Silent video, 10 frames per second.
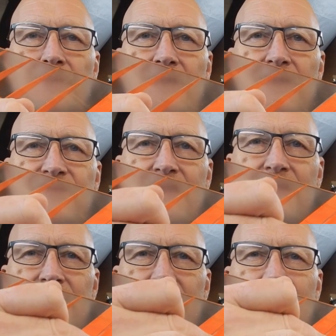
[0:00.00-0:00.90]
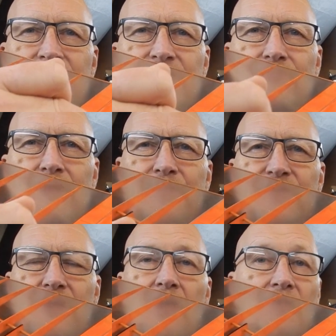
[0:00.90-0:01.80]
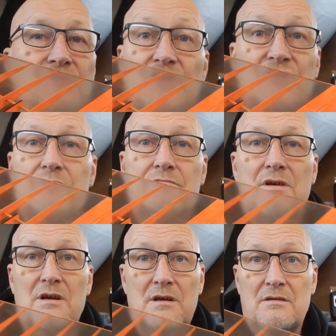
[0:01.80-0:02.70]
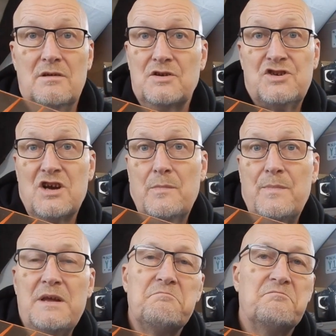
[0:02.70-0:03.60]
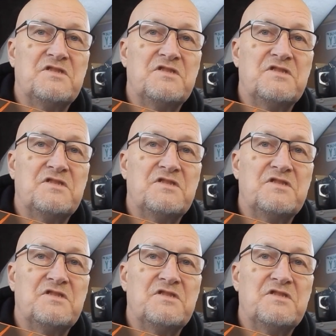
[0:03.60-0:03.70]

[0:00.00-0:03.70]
the centre inter ribs are just a Sharpie.